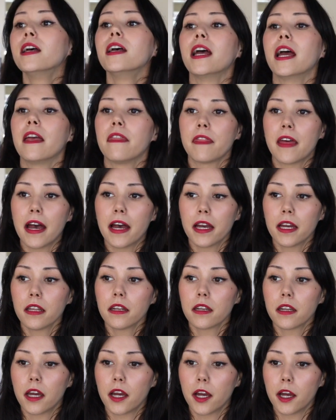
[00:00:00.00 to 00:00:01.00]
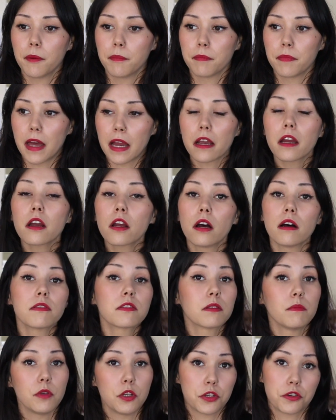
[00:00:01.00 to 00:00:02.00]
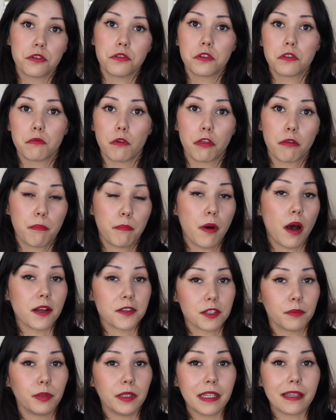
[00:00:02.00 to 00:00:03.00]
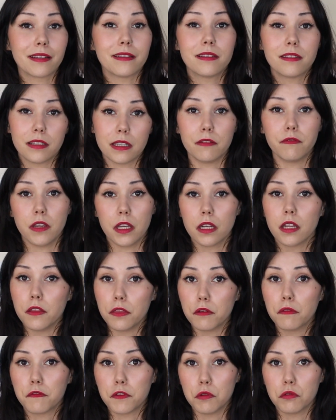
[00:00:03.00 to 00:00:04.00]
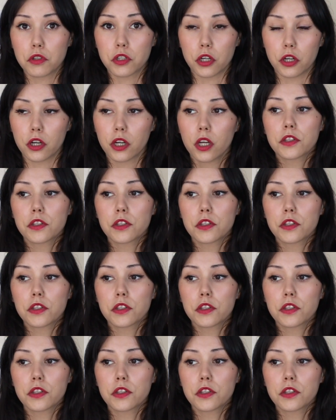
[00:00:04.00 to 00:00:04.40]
and that um, that can cause some issues with possibly conceiving in the future.